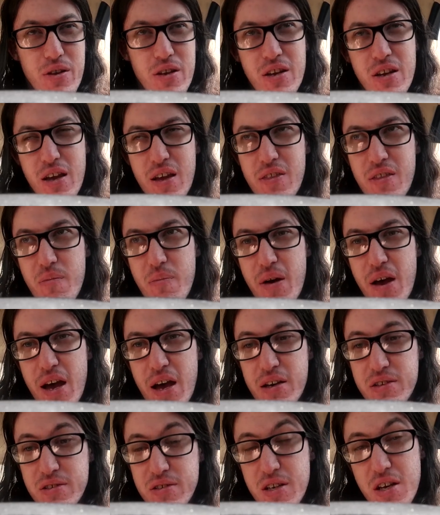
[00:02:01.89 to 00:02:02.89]
been in the
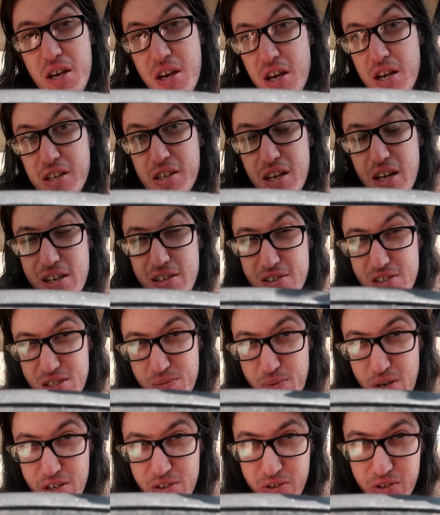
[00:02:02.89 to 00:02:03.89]
past. Today's a
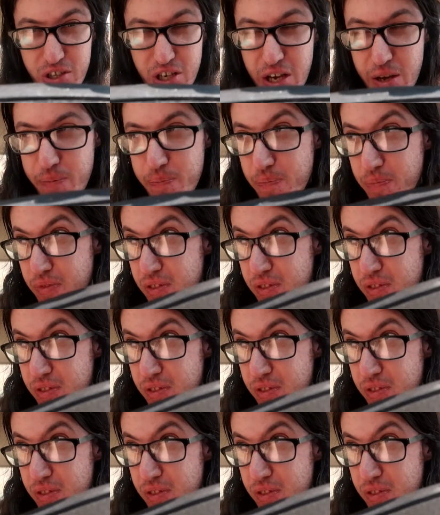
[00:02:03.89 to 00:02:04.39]
special day.